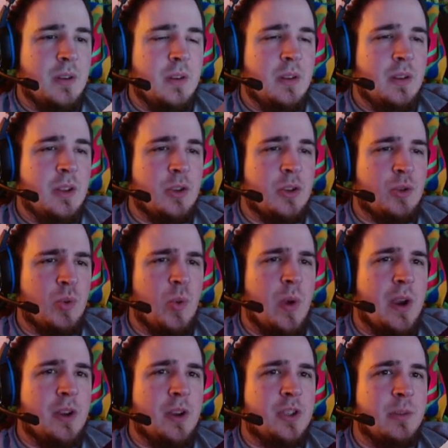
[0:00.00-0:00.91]
This will
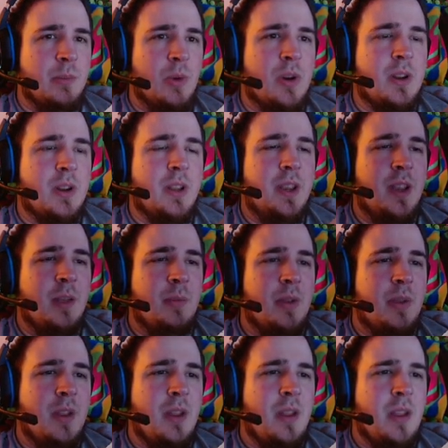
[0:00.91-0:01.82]
require some more cleanup,
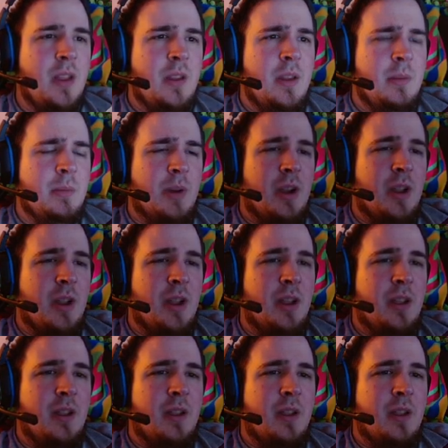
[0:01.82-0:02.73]
but
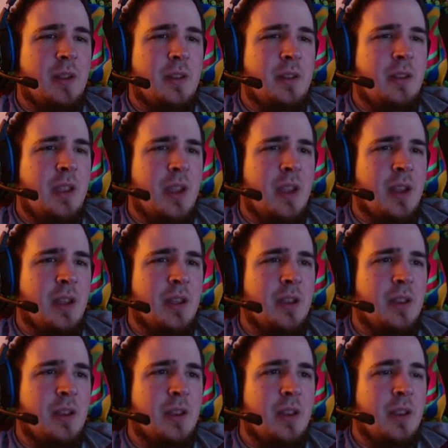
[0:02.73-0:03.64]
yeah.
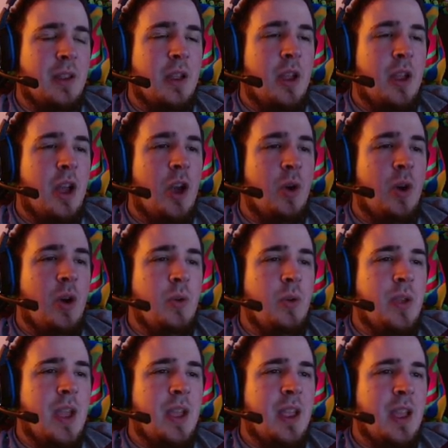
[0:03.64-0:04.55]
Oh,
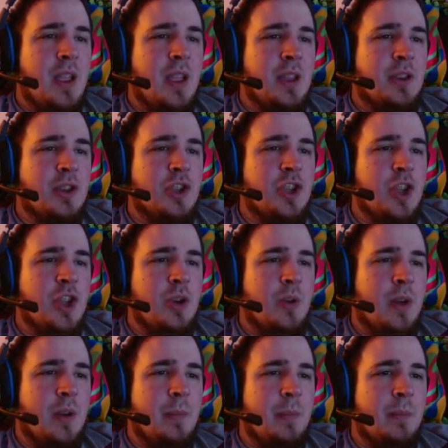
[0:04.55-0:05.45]
yeah. To show
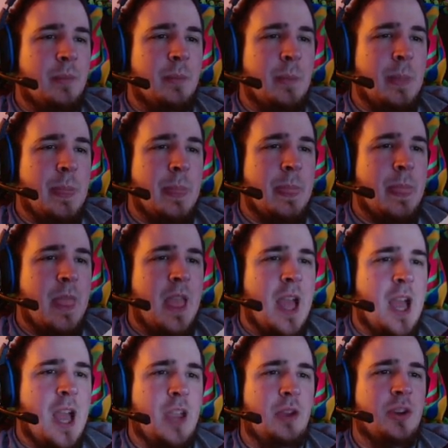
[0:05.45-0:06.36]

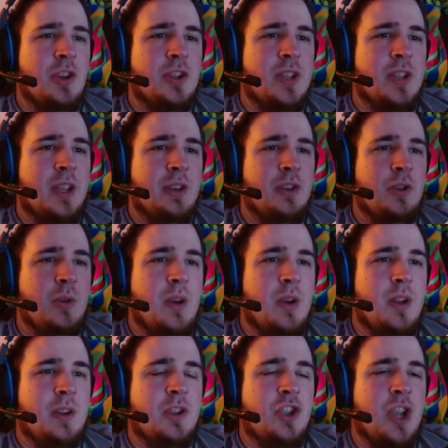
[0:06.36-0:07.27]
how you could just like do
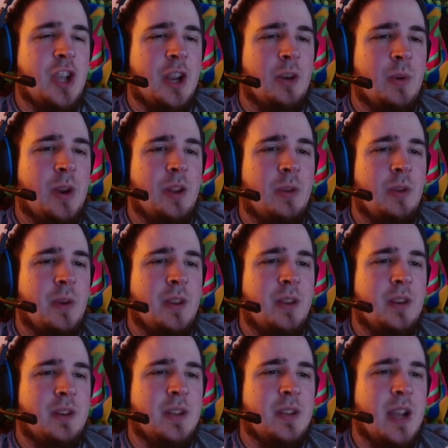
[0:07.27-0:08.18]
a chair rail around the
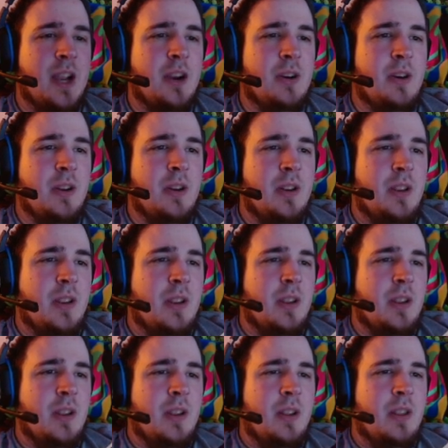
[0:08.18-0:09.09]
entire
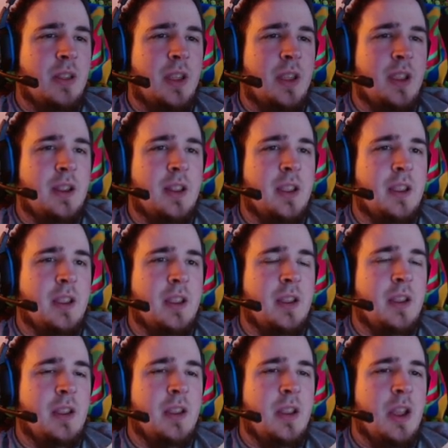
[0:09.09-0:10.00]
thing. Like,
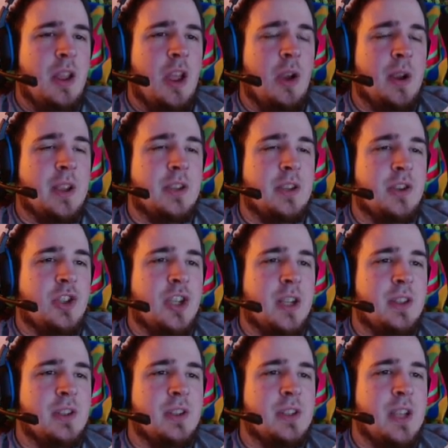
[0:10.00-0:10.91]
okay, so check
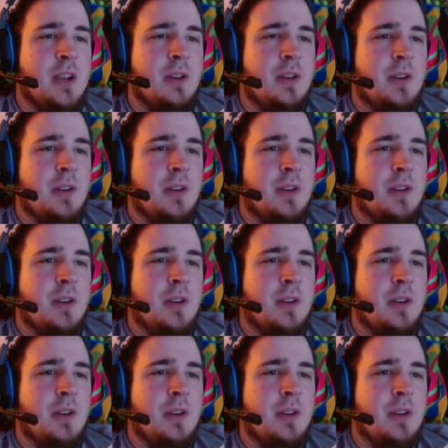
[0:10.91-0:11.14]
this out.